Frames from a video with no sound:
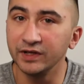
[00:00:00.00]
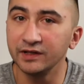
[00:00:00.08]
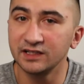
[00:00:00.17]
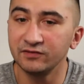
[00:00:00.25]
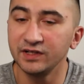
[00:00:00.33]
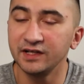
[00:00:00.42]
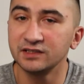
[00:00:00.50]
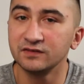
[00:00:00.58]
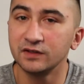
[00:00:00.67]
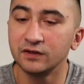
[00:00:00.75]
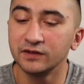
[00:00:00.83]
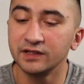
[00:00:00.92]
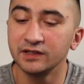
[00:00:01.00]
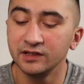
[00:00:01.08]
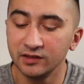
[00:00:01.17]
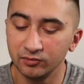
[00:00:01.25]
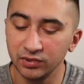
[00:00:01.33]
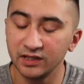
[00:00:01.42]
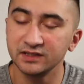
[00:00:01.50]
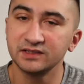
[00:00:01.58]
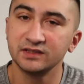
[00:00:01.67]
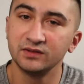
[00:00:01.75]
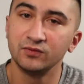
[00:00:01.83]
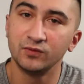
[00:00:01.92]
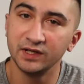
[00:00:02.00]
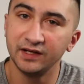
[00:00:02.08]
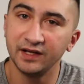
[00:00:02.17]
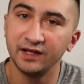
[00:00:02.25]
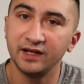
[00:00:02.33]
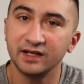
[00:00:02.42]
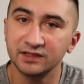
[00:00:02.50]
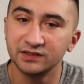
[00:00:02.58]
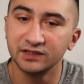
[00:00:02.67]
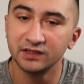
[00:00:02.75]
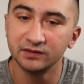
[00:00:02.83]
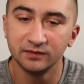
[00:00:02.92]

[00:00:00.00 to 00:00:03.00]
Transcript: week. 7 days of clothing, plus 1 day extra